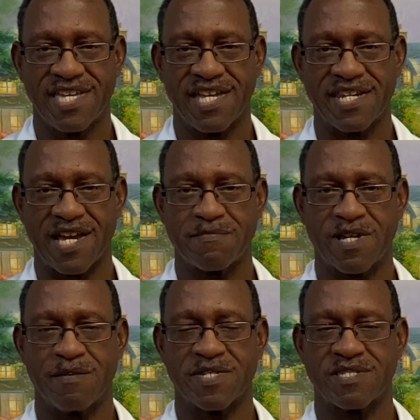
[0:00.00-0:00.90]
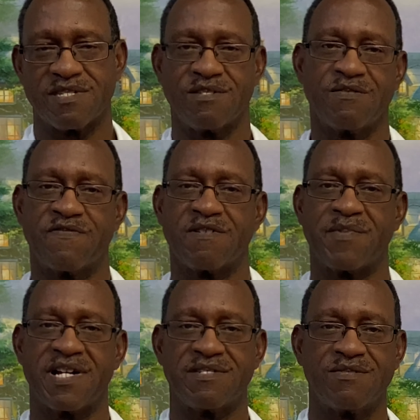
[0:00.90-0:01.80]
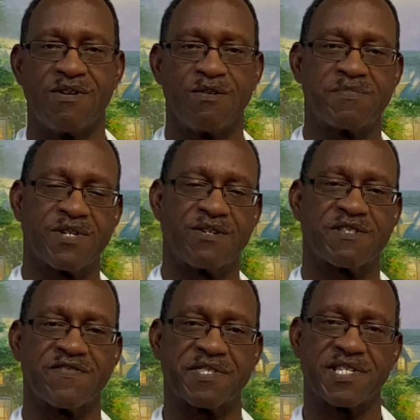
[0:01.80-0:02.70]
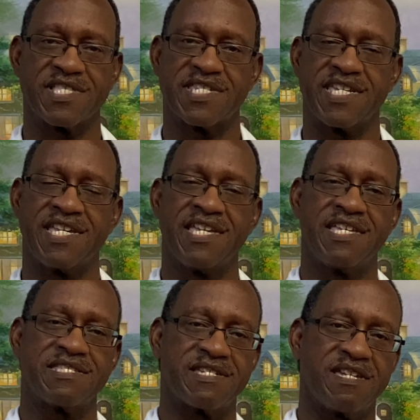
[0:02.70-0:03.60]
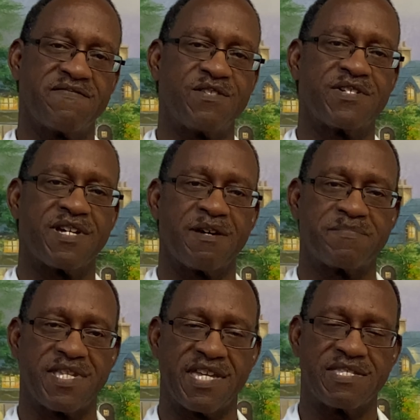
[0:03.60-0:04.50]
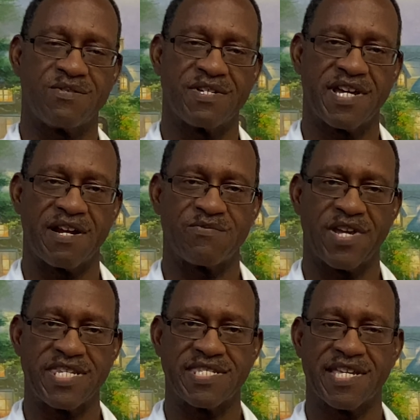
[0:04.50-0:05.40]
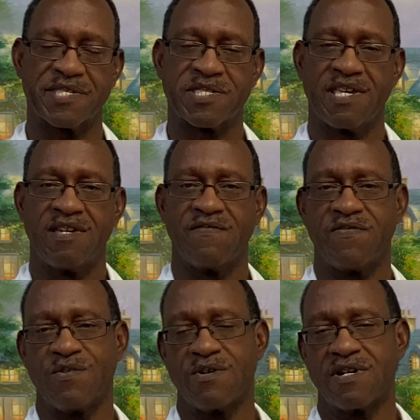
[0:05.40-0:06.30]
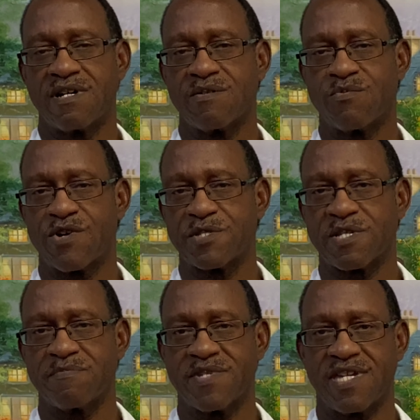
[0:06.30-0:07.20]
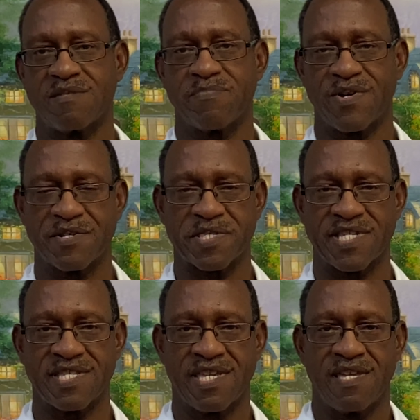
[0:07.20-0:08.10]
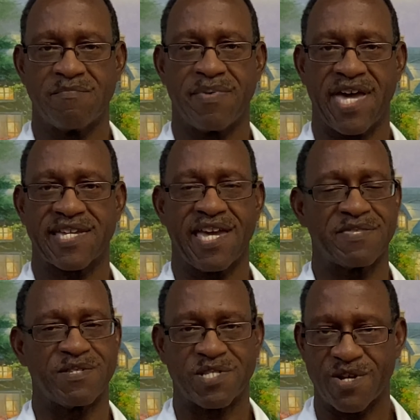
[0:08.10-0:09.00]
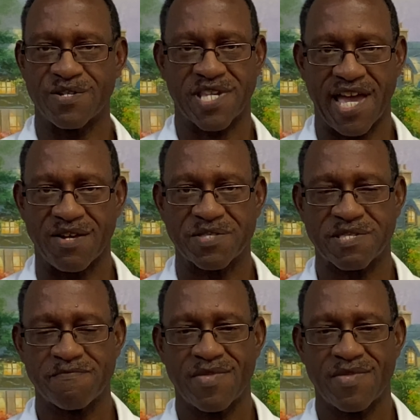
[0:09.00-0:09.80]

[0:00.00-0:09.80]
And I'm coming to you from our New Hope Church facility to give you an update on our readiness for worship in person back at the church house.